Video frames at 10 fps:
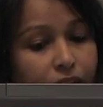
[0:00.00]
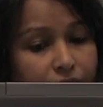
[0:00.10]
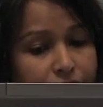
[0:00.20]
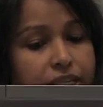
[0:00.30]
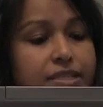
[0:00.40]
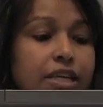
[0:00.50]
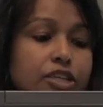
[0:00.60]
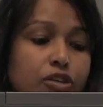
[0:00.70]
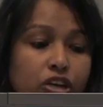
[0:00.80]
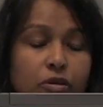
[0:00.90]
these I
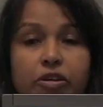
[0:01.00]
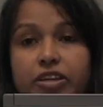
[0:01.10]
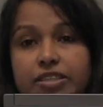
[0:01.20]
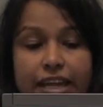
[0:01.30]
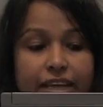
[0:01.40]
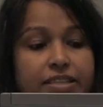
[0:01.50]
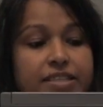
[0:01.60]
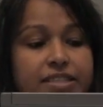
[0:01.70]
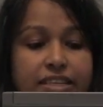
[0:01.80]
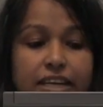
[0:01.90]
talk about as
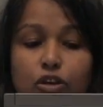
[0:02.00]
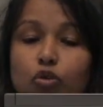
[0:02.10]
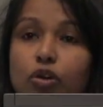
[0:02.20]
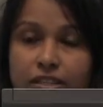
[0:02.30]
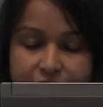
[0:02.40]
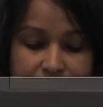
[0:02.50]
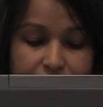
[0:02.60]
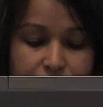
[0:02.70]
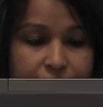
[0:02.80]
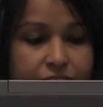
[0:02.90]
anti-state local
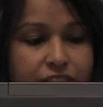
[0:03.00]
security